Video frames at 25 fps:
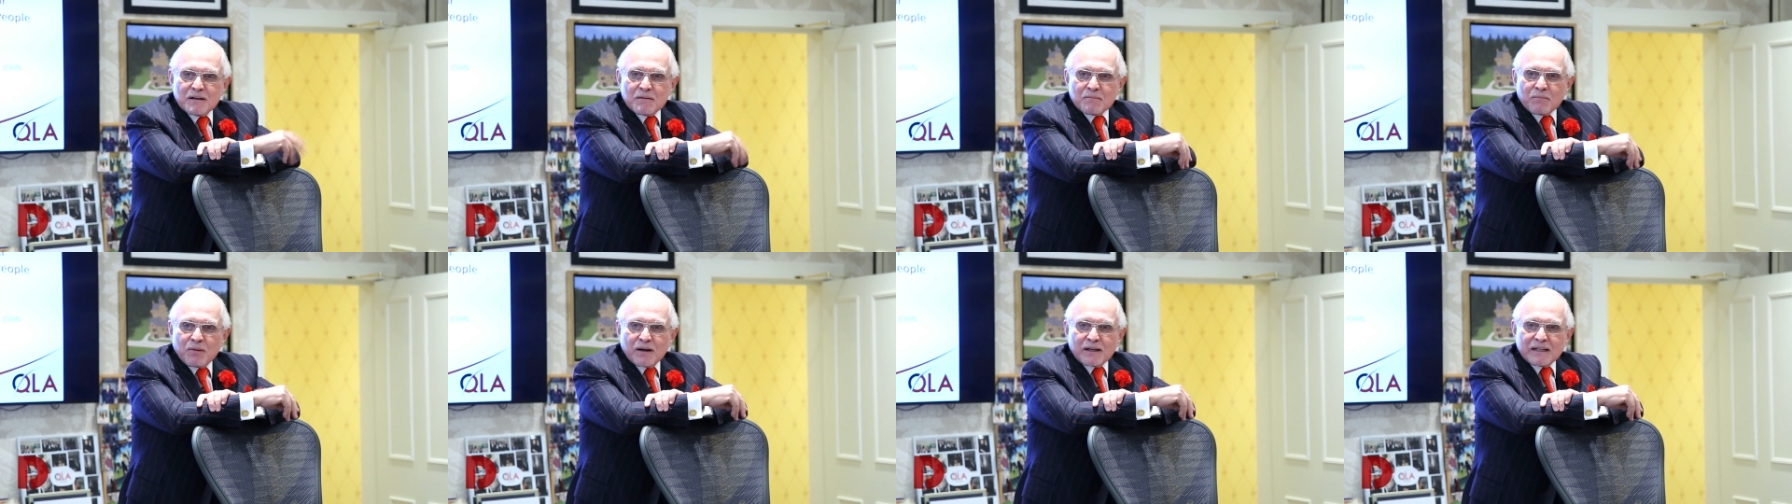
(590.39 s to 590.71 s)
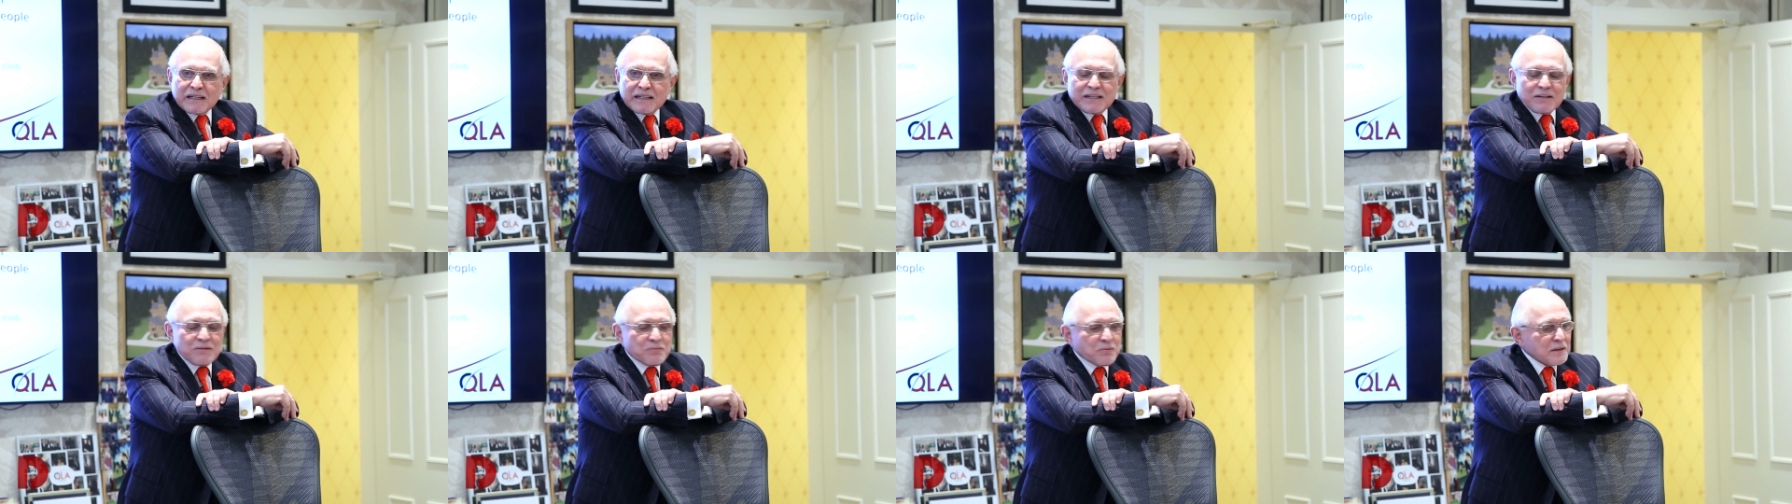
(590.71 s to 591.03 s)

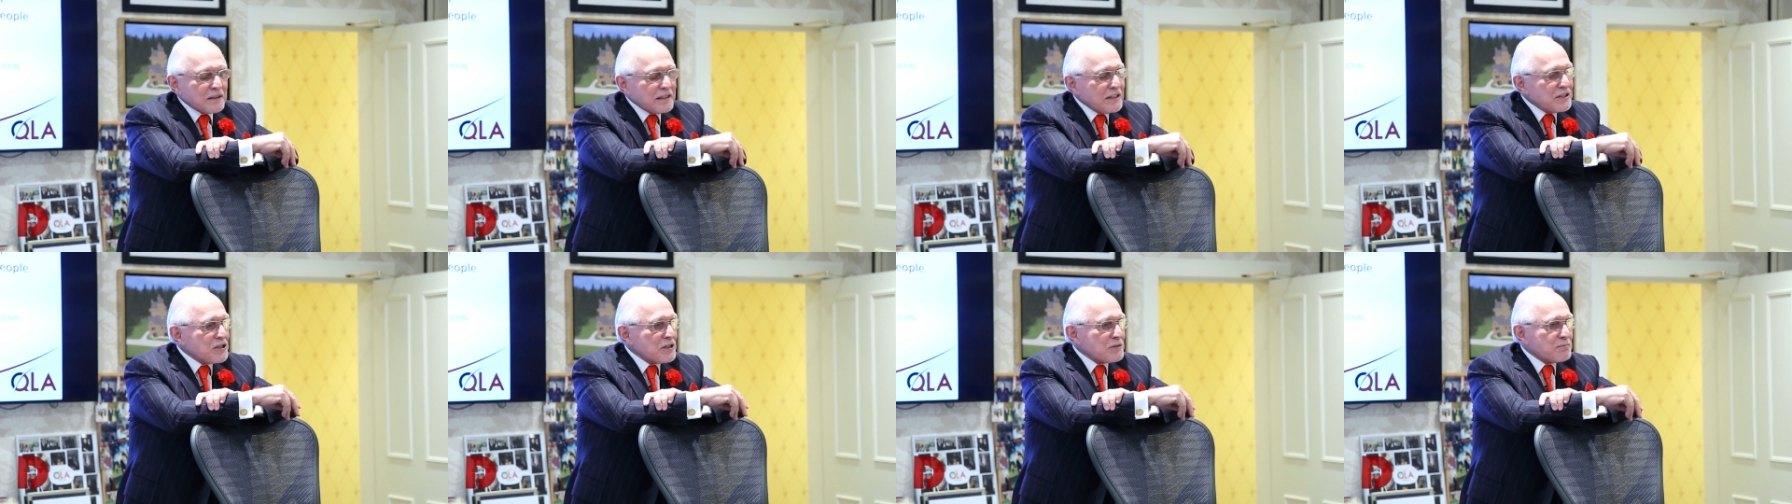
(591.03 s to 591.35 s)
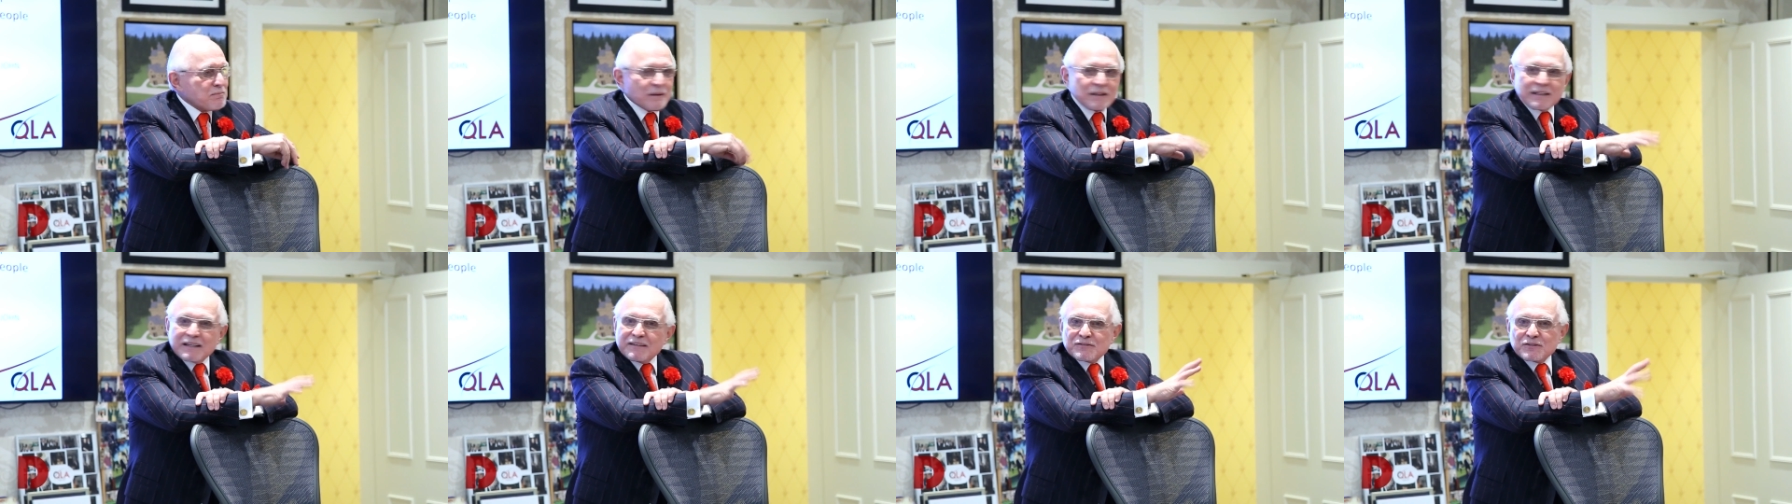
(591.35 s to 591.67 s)
upon any religious
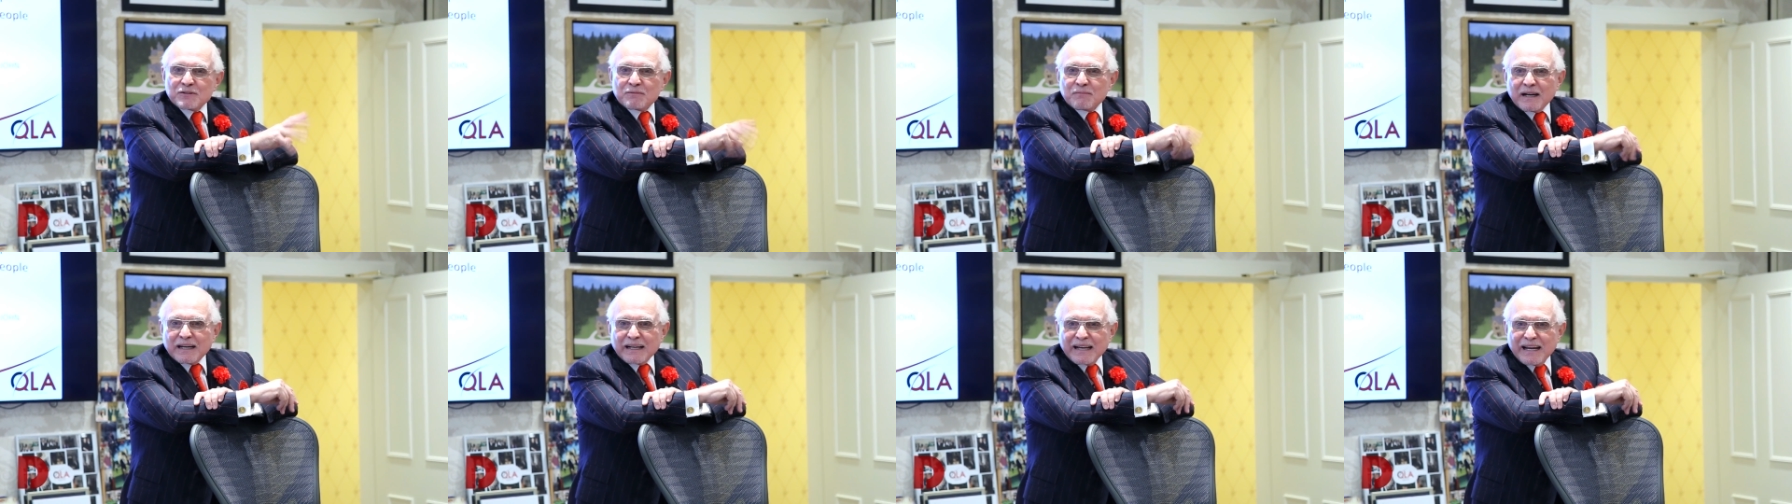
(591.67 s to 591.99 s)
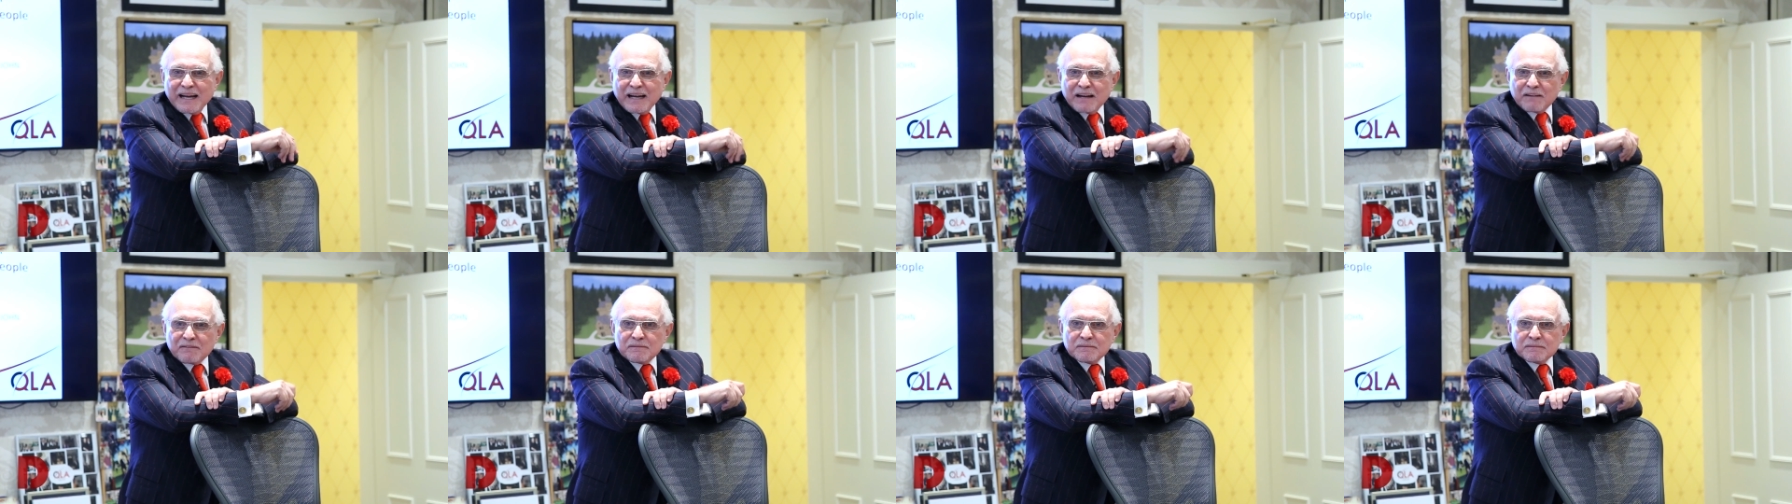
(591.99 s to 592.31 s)
beliefs you might
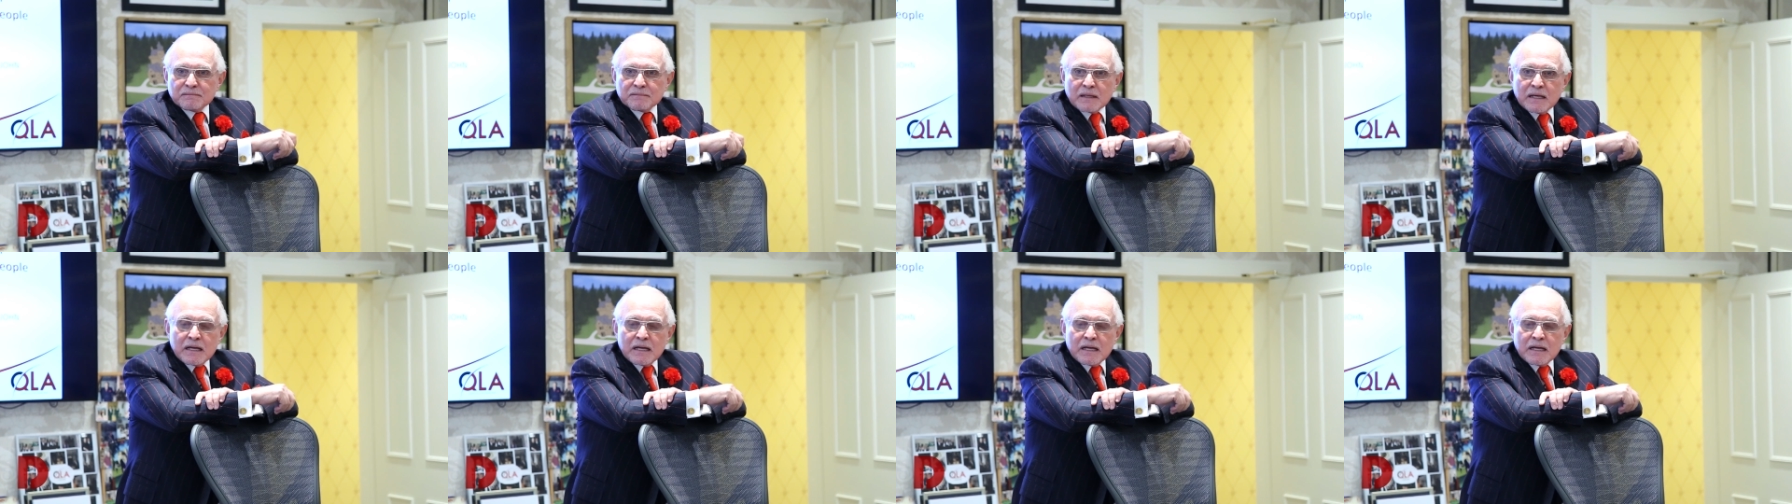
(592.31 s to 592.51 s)
have.